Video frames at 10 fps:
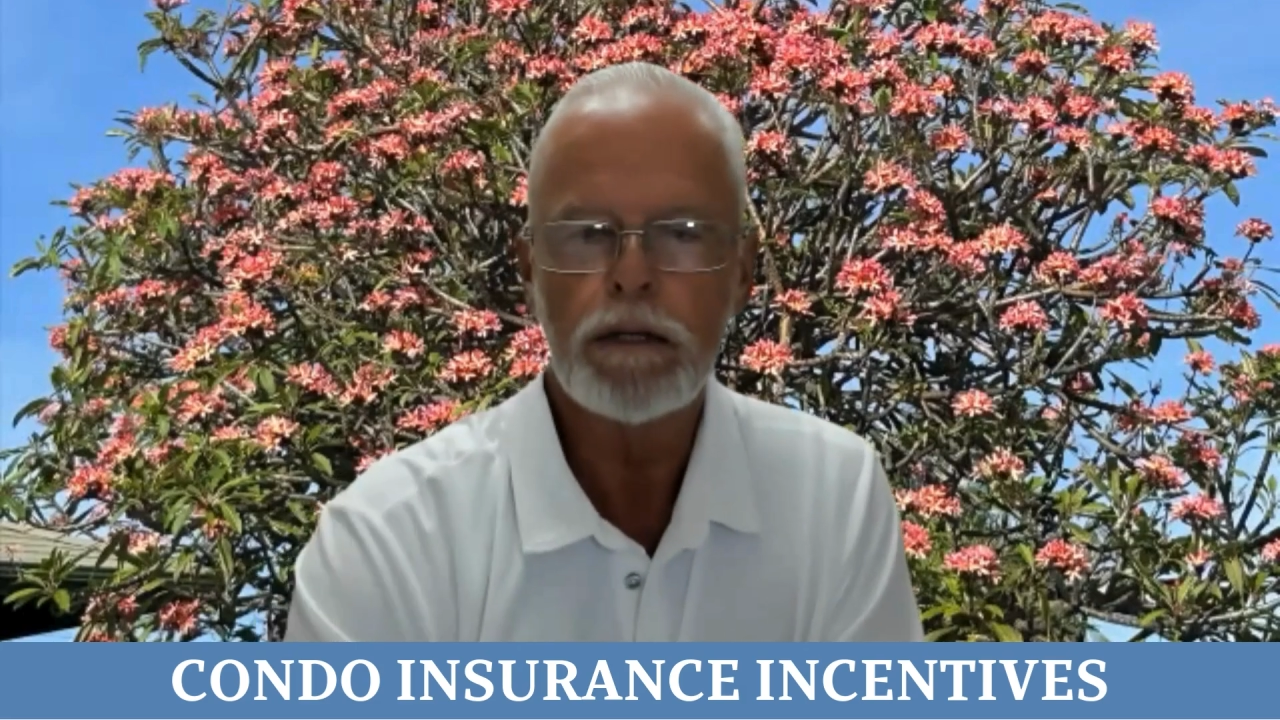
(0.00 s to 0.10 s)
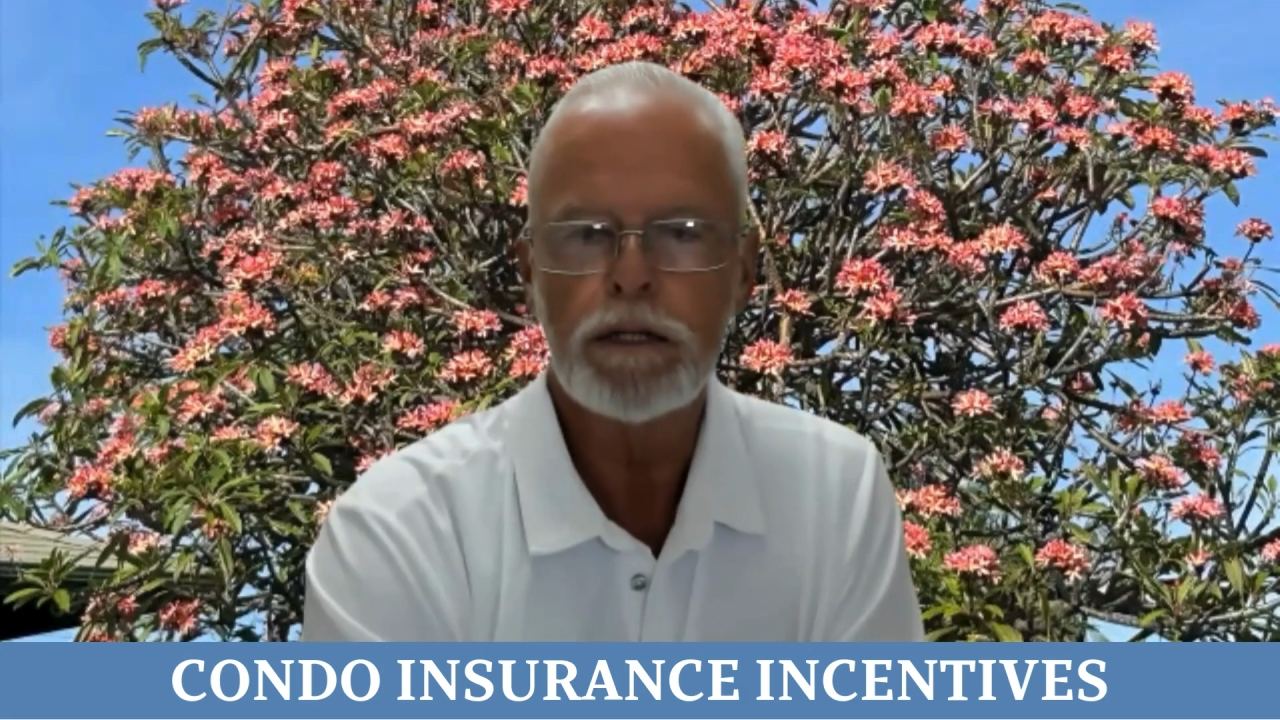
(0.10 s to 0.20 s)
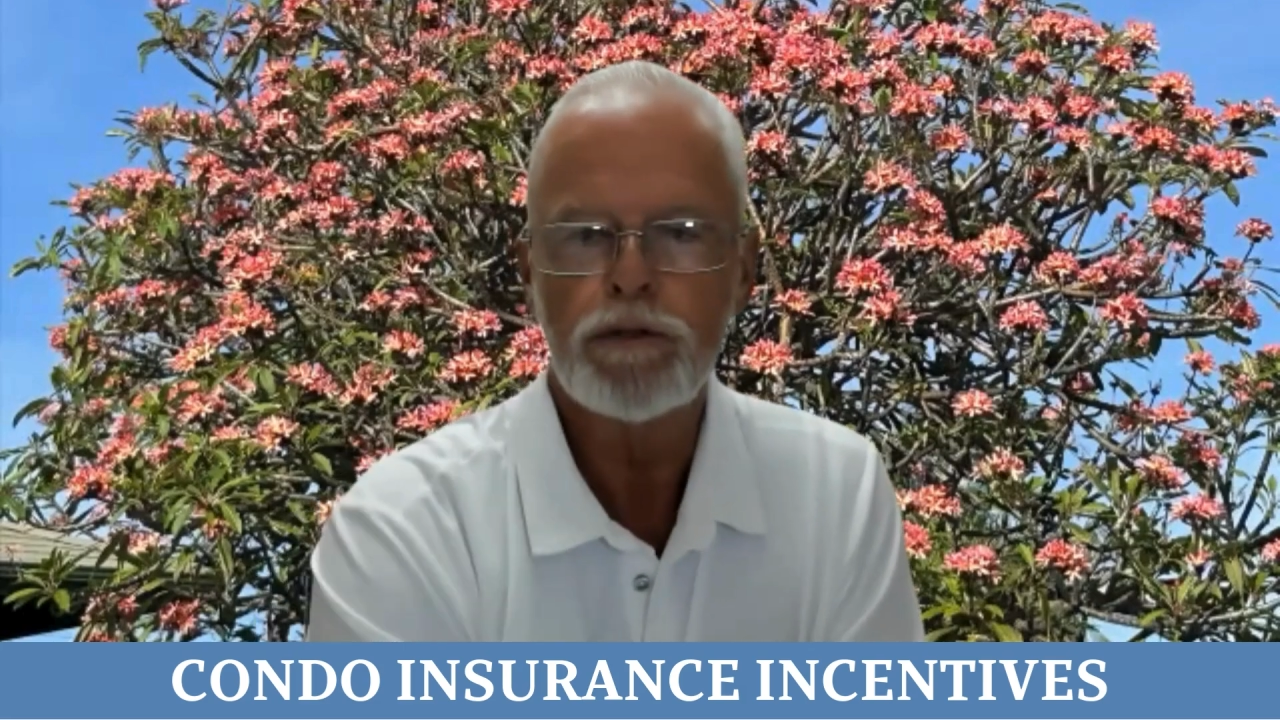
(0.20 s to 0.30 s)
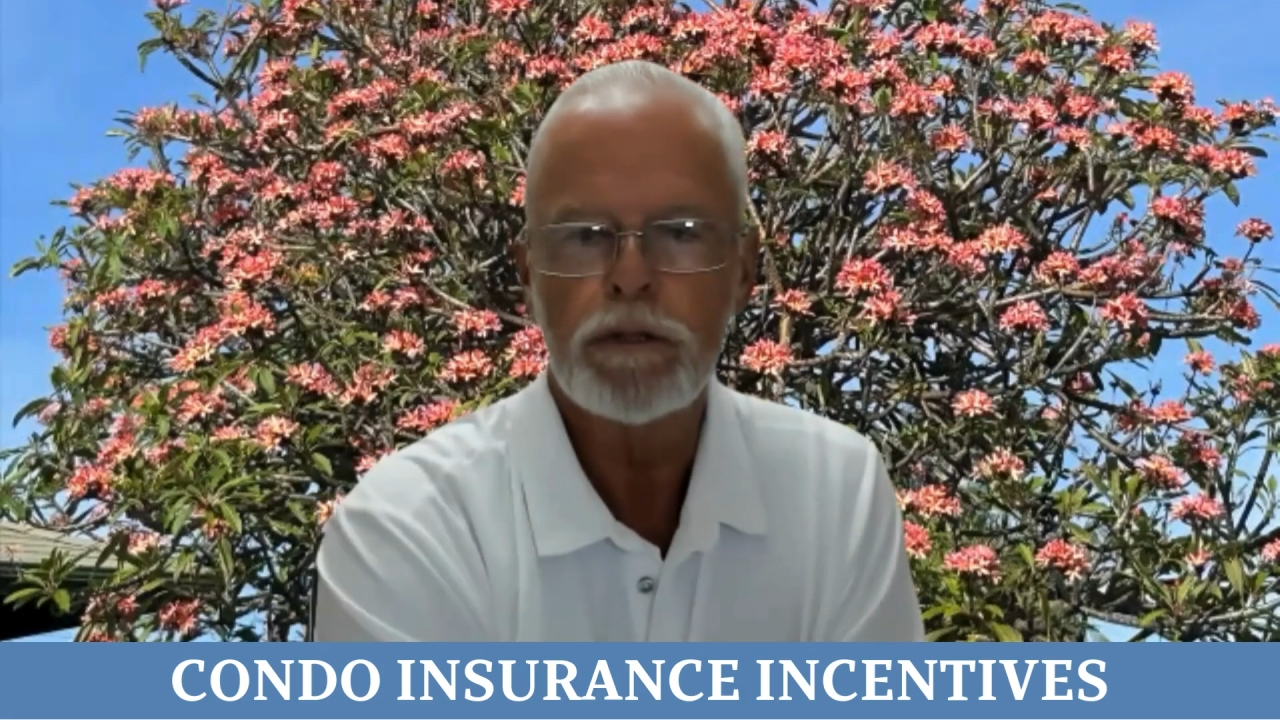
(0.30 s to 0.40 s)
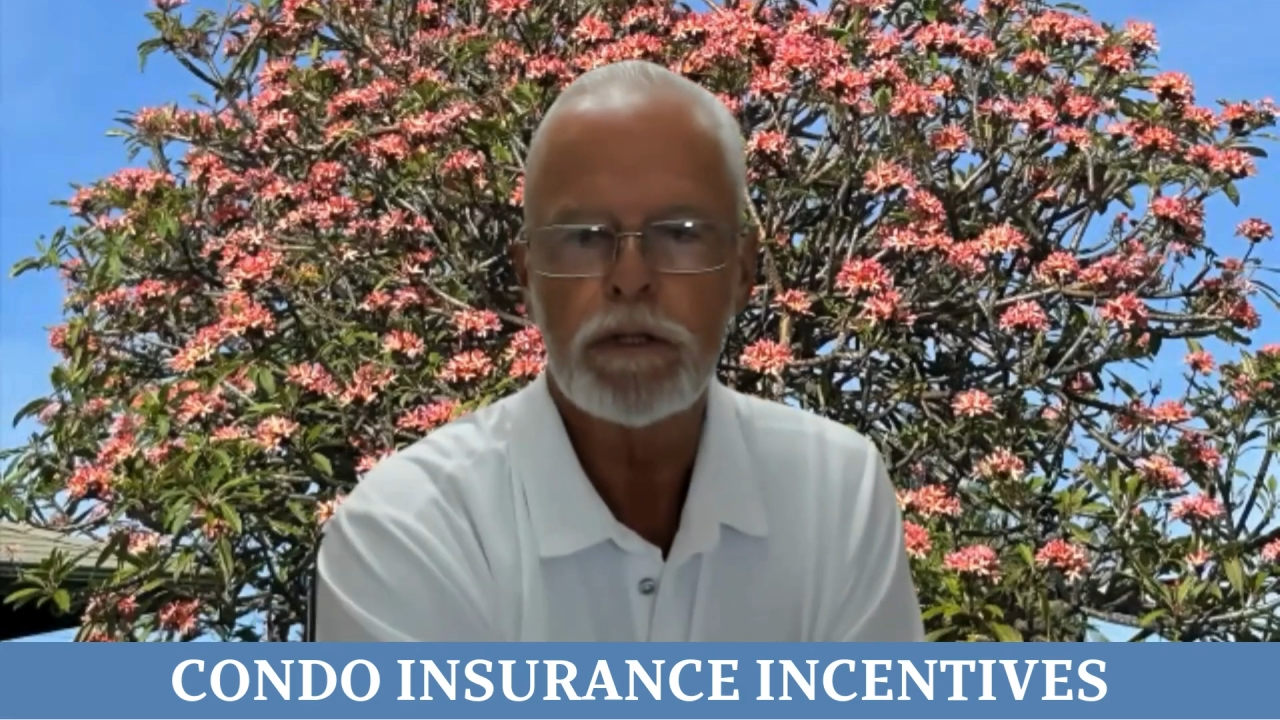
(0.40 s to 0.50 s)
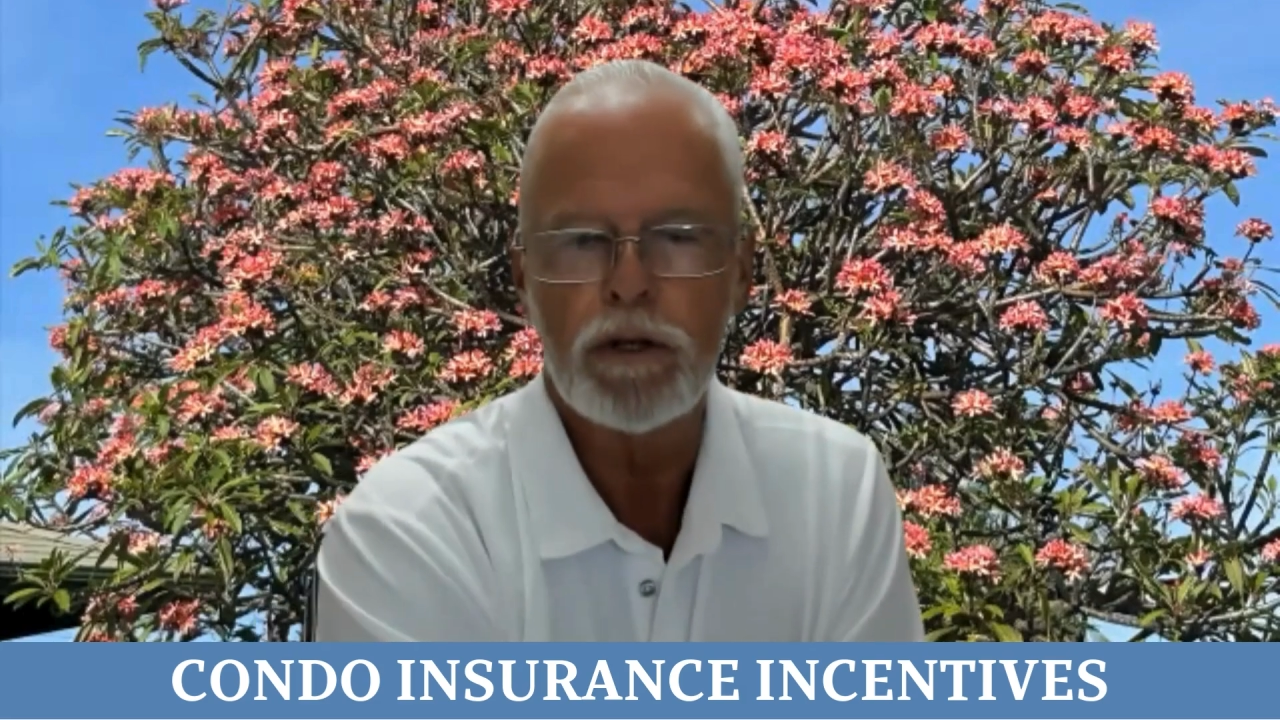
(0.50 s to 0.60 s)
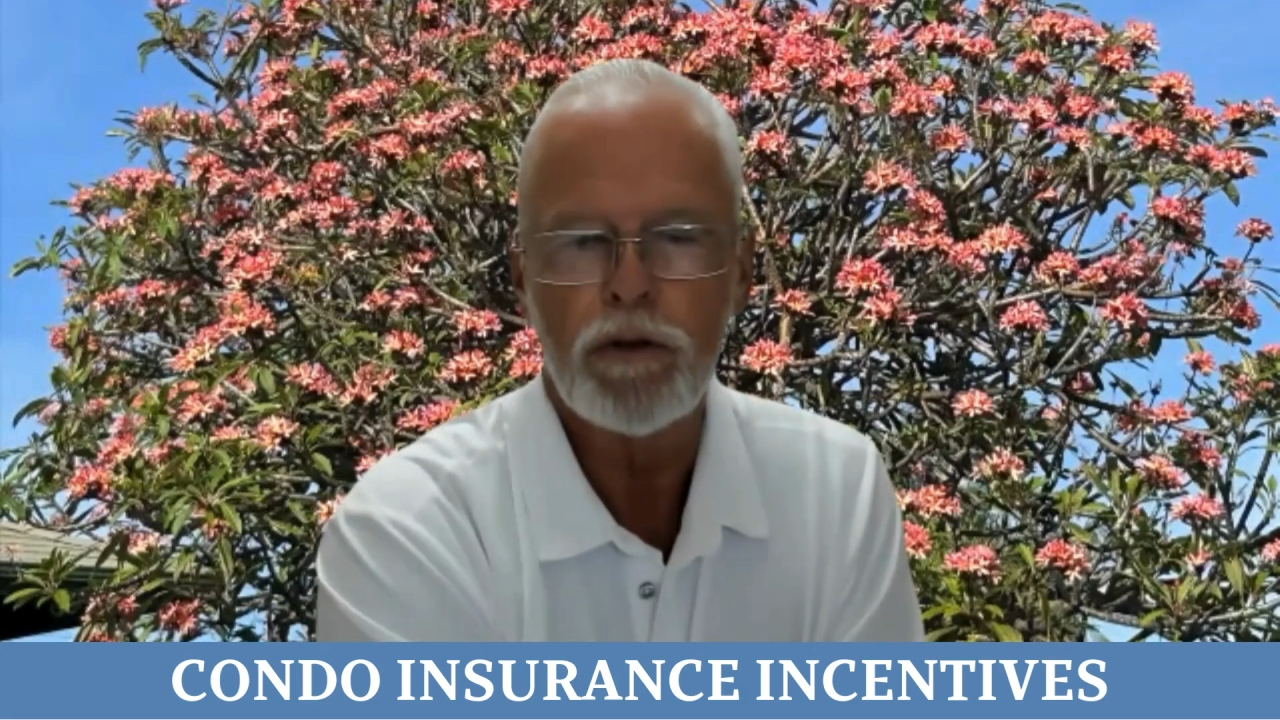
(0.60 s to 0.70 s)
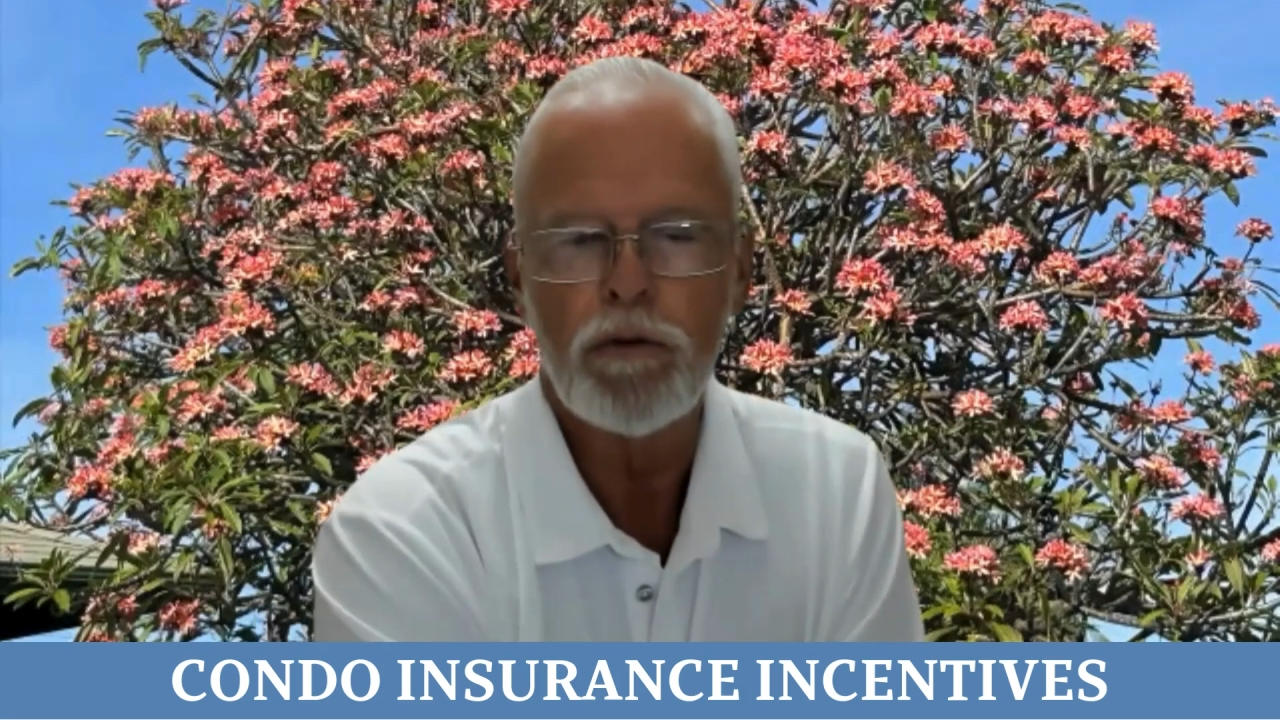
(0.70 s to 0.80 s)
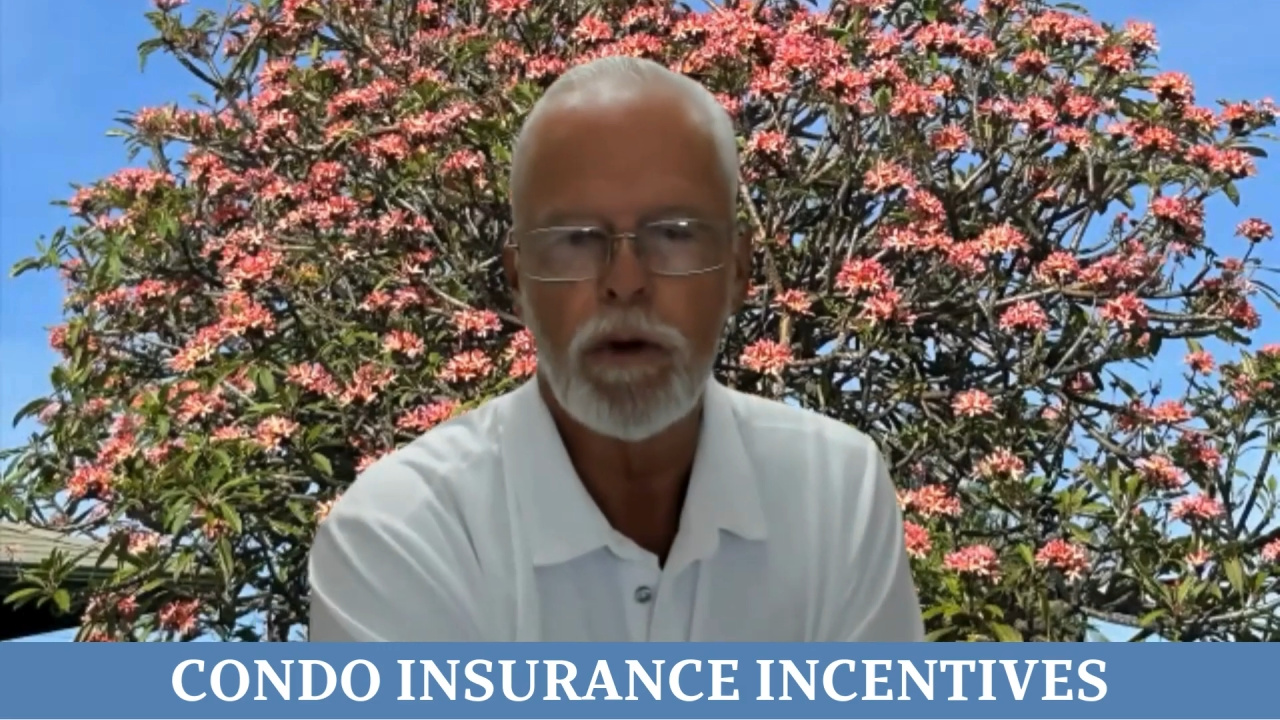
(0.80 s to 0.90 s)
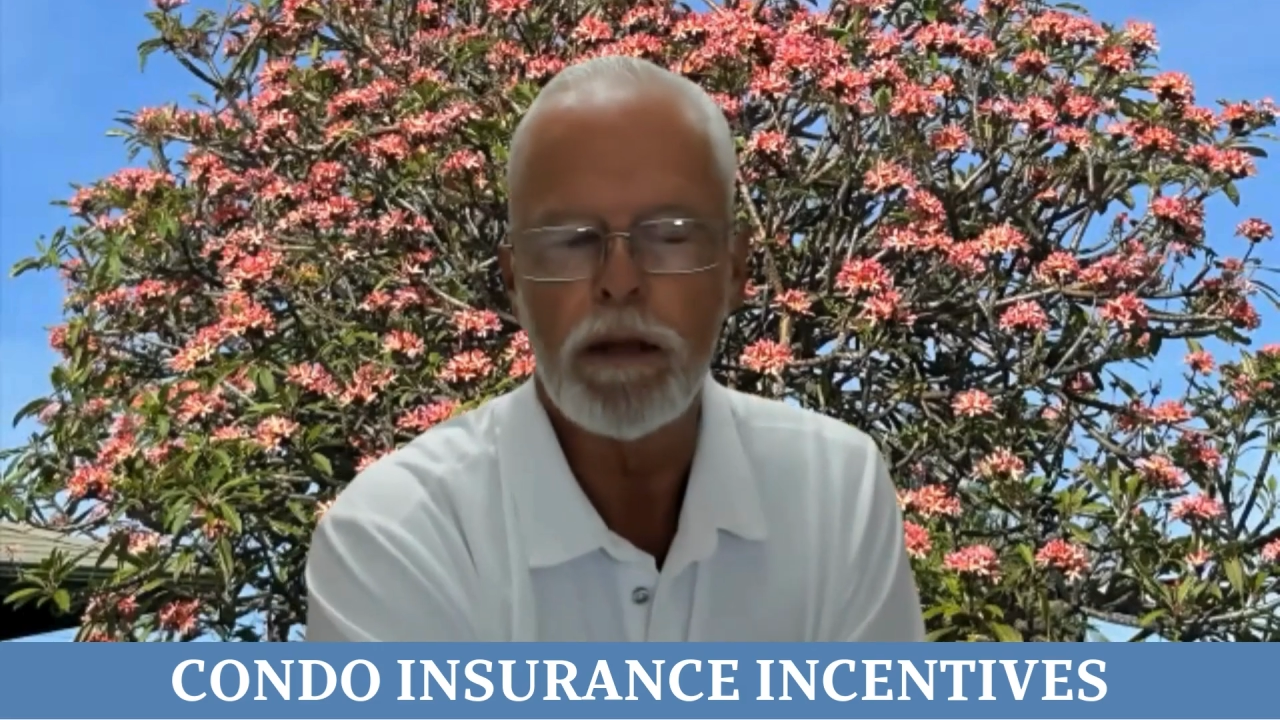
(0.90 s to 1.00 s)
interesting
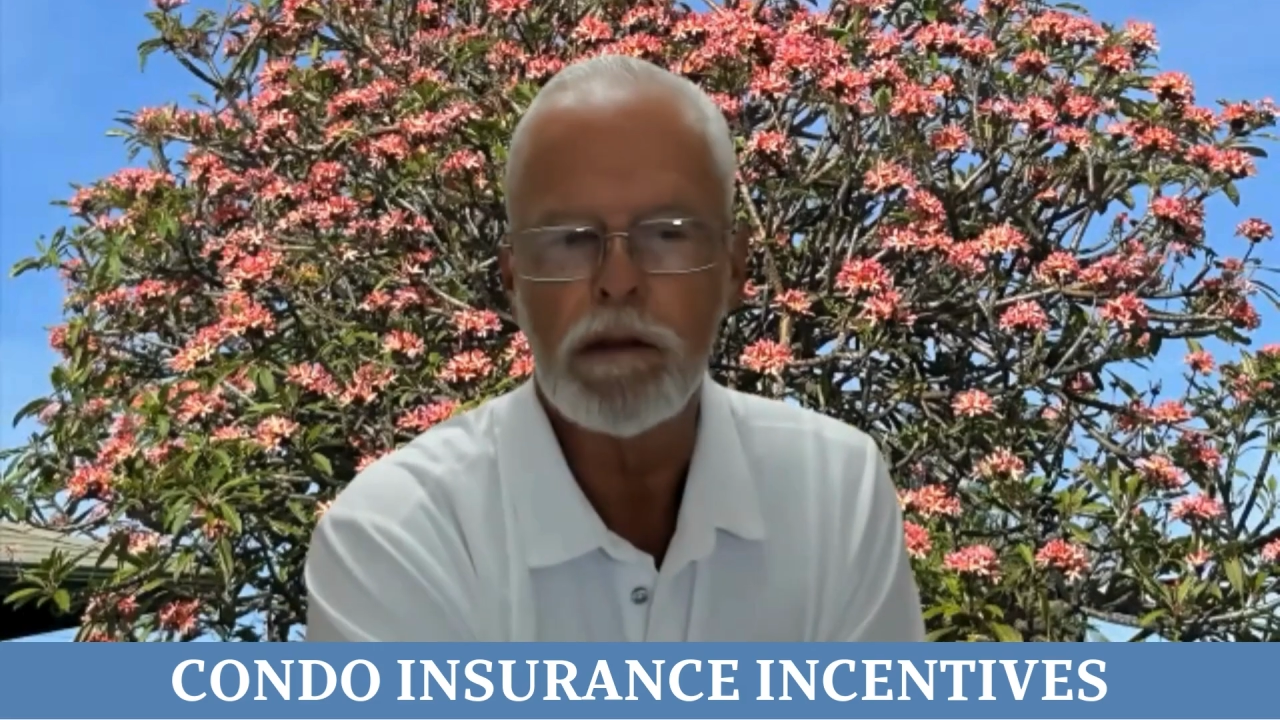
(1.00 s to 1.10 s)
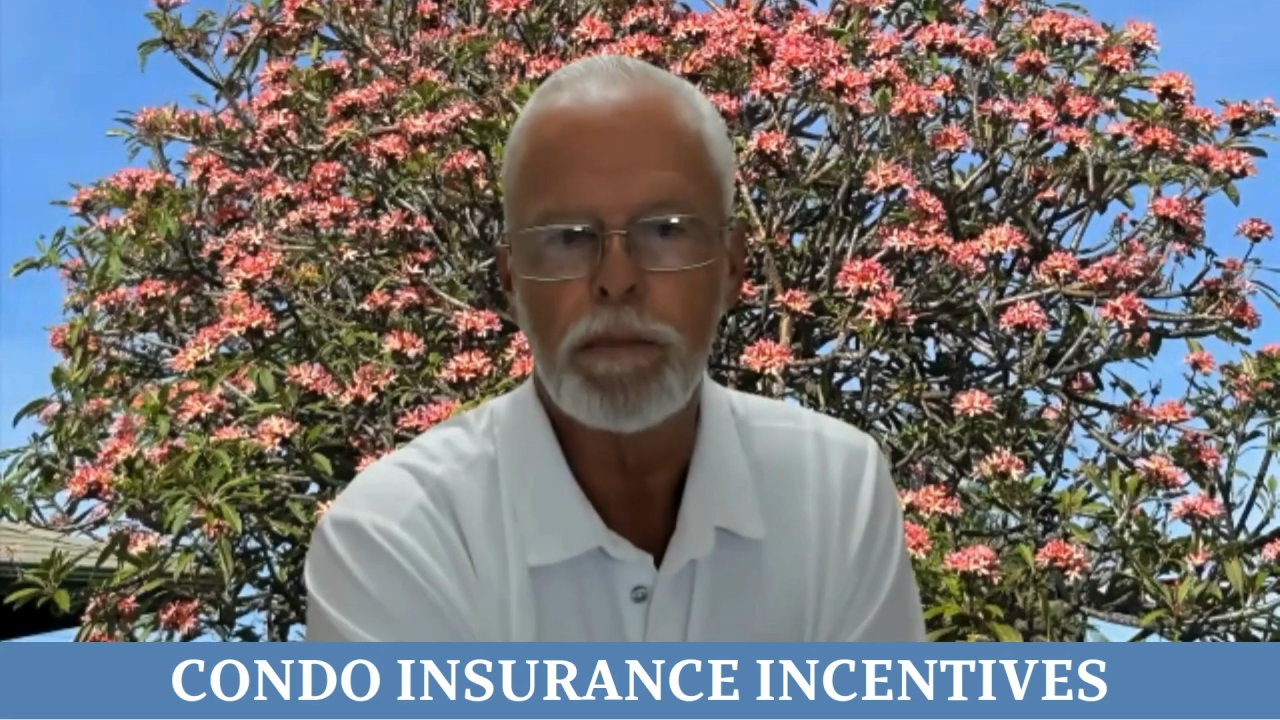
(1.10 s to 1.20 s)
nuance